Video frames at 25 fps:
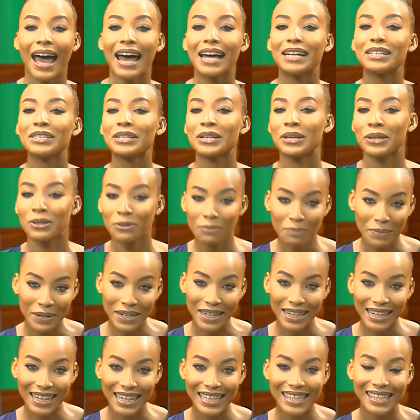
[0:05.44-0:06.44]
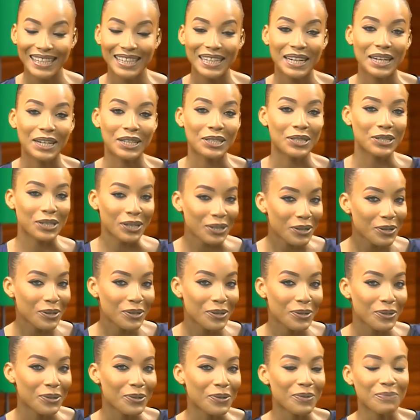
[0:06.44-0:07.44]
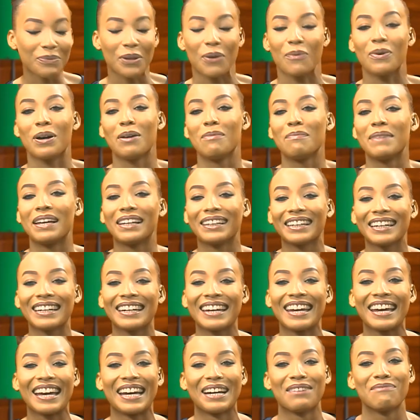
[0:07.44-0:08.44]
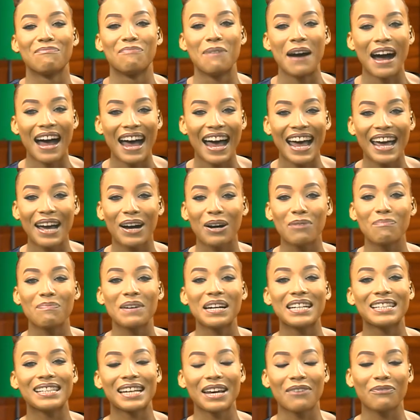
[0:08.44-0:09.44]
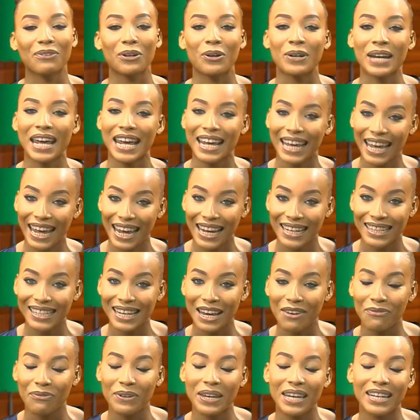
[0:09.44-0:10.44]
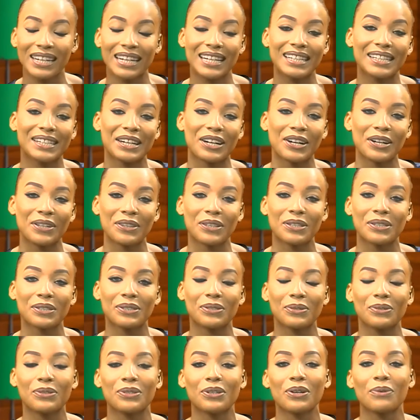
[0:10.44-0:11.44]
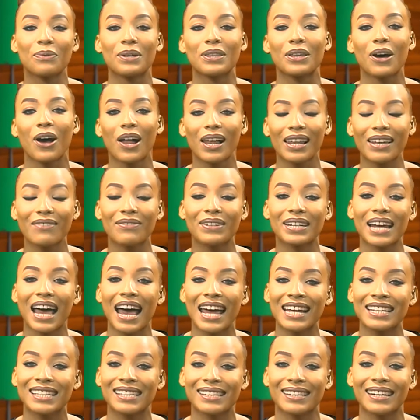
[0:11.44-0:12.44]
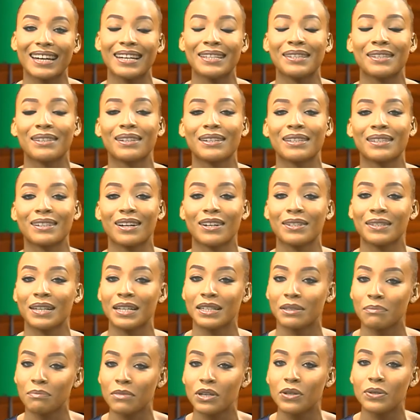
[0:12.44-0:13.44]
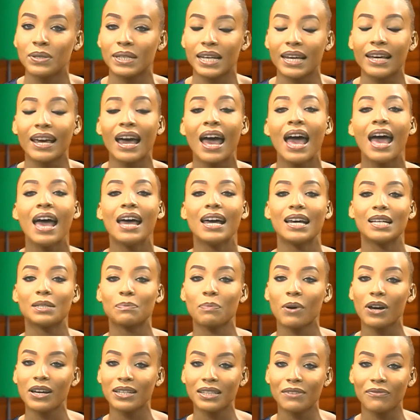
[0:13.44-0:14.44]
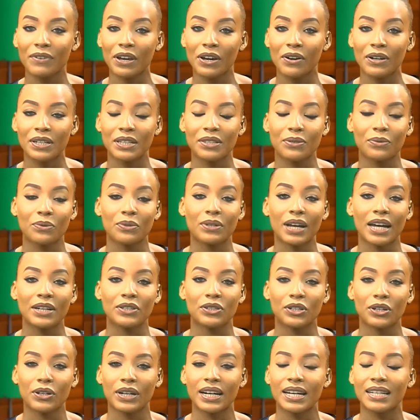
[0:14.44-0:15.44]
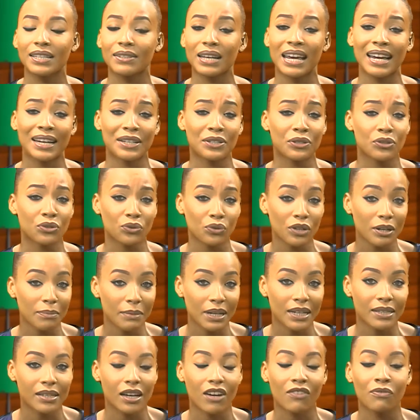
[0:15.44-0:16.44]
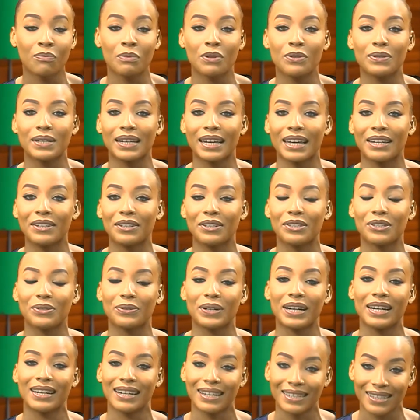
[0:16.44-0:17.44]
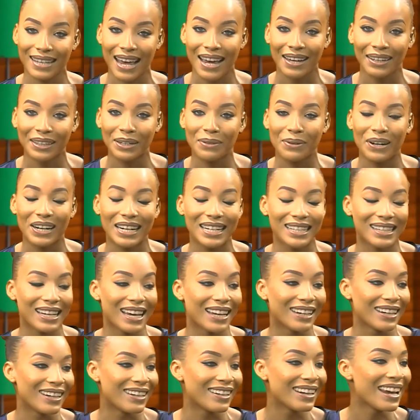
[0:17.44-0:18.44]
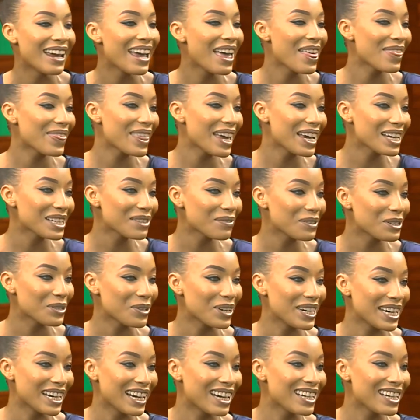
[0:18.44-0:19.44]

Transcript: And you've been listening to, well, Melody Gang by Opet Teflon, aka Teffy, and he's here in the studio with Olive and I today to discuss his music, his perseverance through Nigeria's extremely tough music industry, and exactly where he's headed. Thanks for joining